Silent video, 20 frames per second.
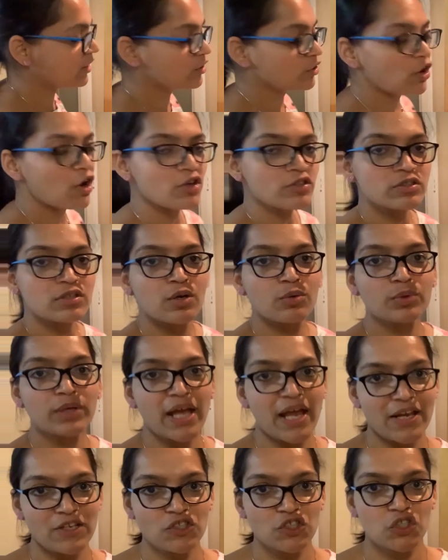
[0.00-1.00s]
cross out
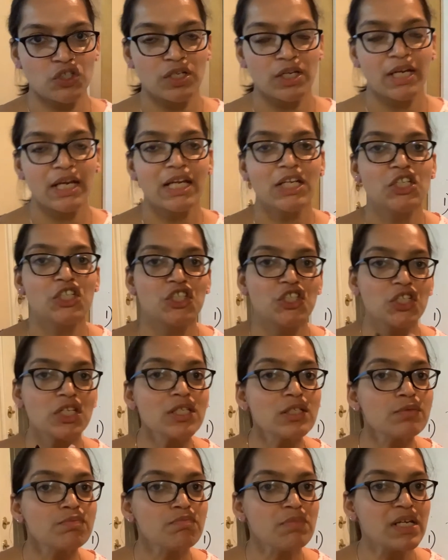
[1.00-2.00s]
H, it
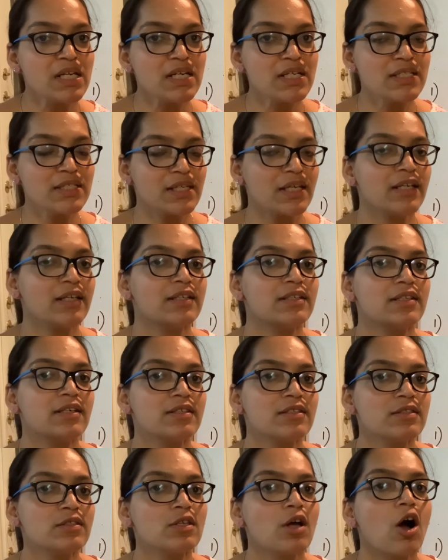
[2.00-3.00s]
just means it
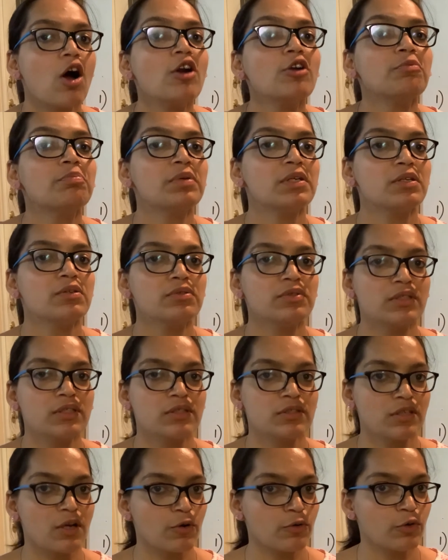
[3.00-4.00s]
does not produce the
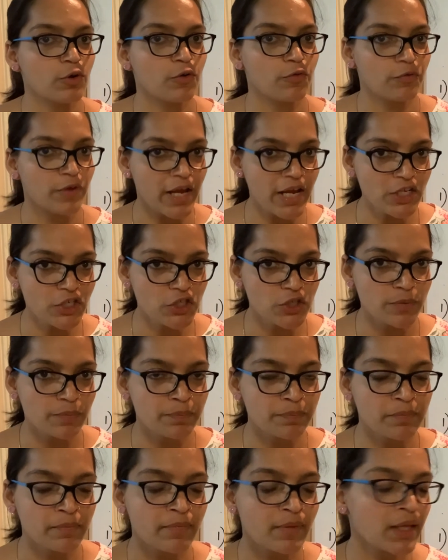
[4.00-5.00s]
sound of H.
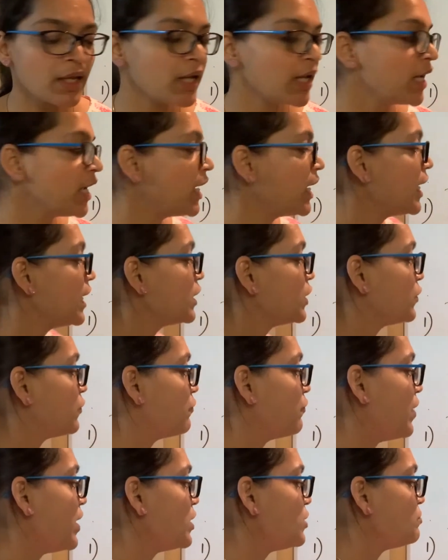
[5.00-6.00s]
It
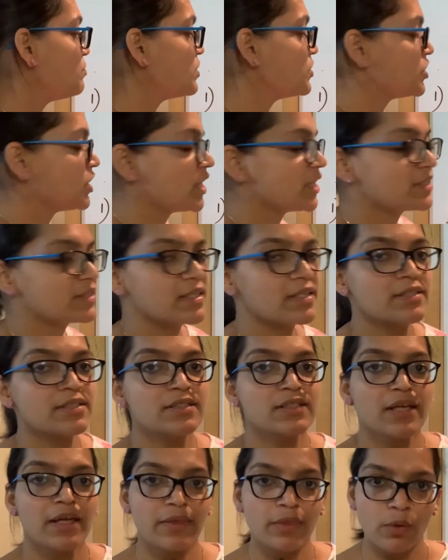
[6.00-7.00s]
very much
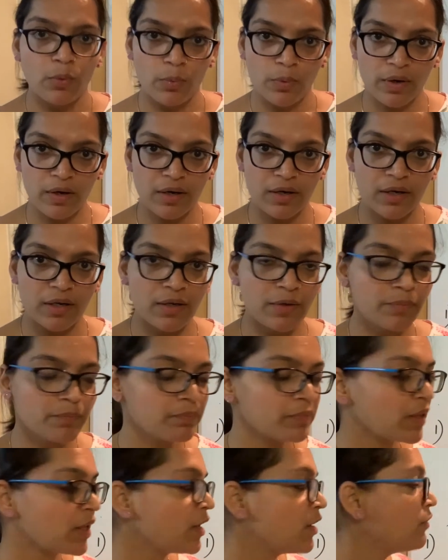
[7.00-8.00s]
exists in the word.
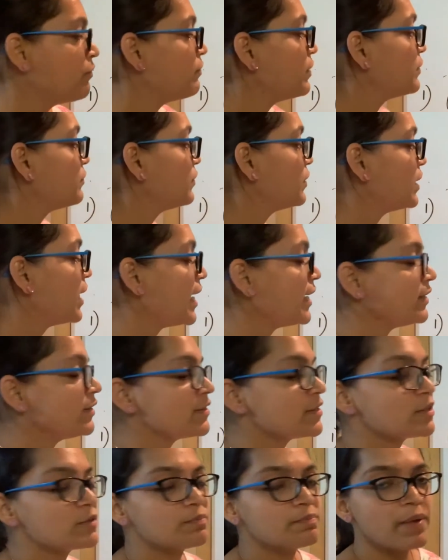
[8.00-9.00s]
When we write
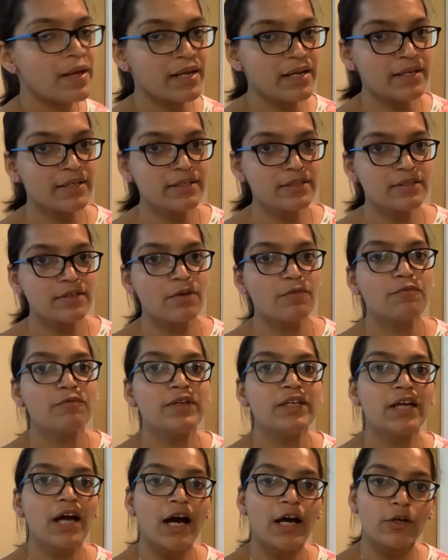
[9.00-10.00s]
the spellings,
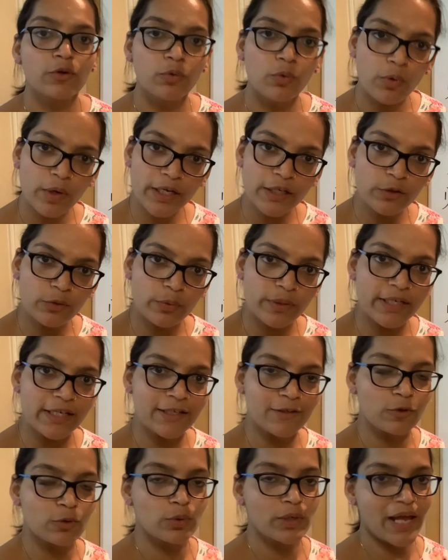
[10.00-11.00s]
we are going to
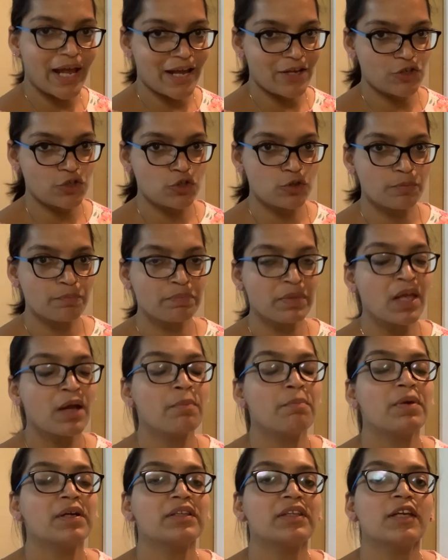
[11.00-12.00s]
include H,
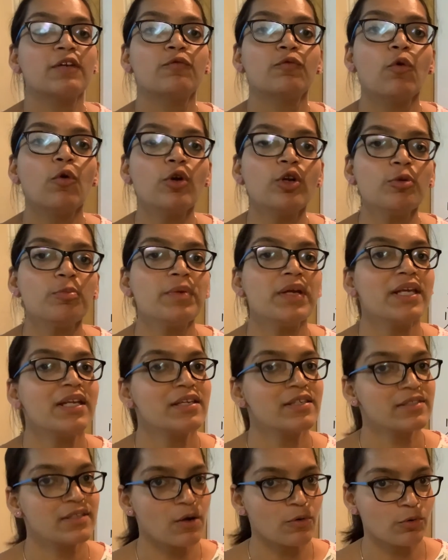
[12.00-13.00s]
but there won't be any
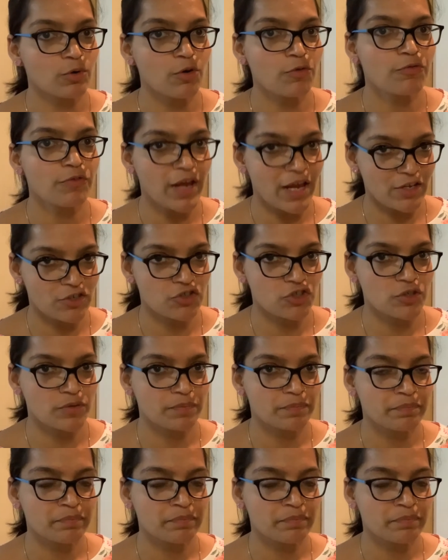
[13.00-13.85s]
sound of H.